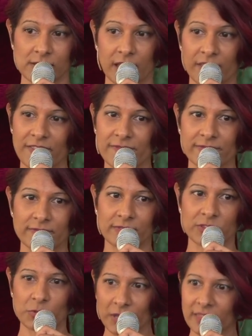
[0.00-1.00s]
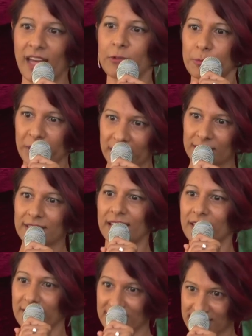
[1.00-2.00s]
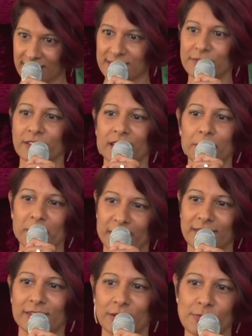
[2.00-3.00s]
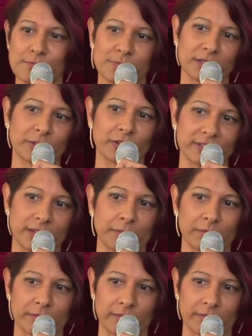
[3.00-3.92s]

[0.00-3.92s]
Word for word: And doing that repeatedly and successfully makes you build your esteem.